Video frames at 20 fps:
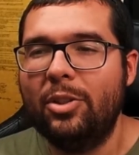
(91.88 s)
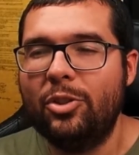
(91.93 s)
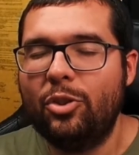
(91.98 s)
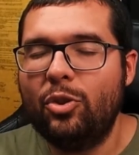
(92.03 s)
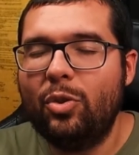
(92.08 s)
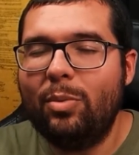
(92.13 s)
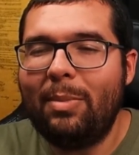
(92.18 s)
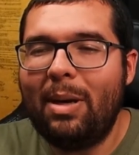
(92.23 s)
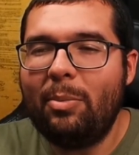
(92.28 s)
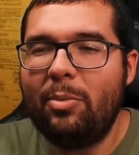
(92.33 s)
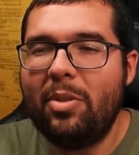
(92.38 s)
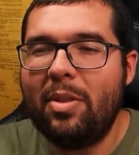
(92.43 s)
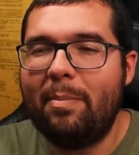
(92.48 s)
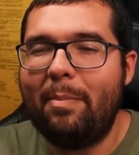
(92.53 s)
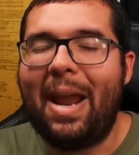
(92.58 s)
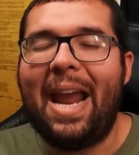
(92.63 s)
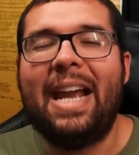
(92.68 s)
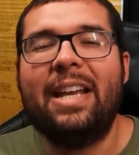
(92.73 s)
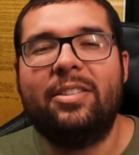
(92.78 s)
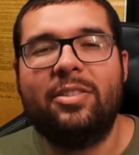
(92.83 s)
Do you remember the
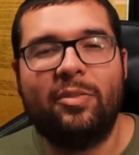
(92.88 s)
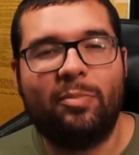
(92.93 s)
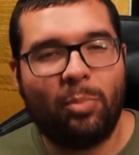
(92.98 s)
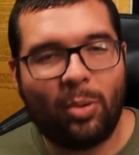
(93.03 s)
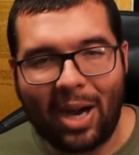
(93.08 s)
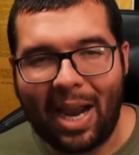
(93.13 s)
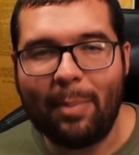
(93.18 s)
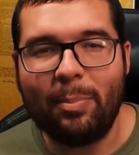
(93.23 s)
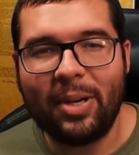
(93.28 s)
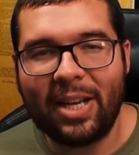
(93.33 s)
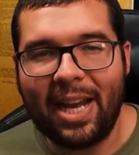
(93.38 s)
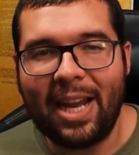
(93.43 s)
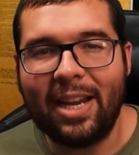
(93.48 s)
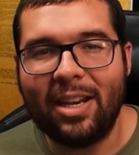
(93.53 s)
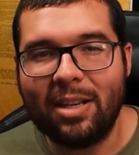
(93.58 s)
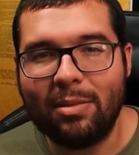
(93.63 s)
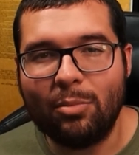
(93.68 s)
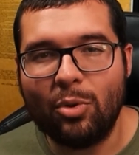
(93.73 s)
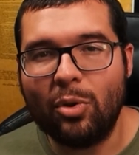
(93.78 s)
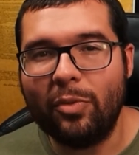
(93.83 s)
massive
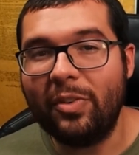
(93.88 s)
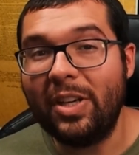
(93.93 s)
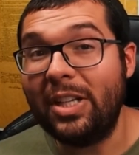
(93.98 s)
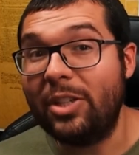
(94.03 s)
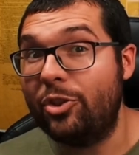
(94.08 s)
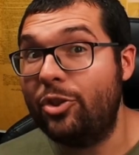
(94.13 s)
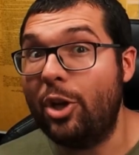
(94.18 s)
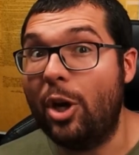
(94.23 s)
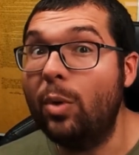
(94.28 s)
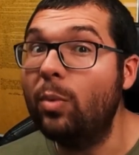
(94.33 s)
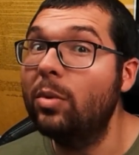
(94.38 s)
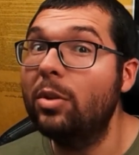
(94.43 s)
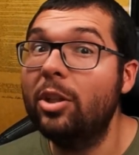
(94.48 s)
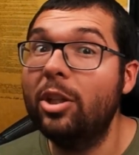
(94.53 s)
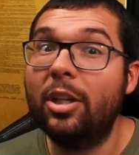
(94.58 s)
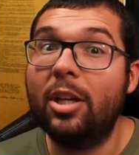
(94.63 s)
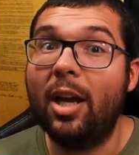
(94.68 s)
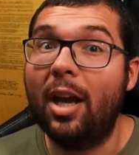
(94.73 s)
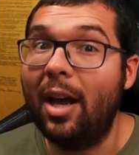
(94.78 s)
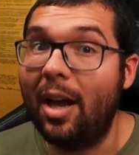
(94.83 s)
propaganda movie, Don't
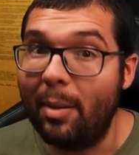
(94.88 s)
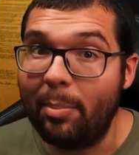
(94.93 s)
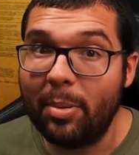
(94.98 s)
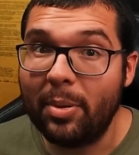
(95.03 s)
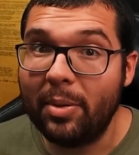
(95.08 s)
Look Up?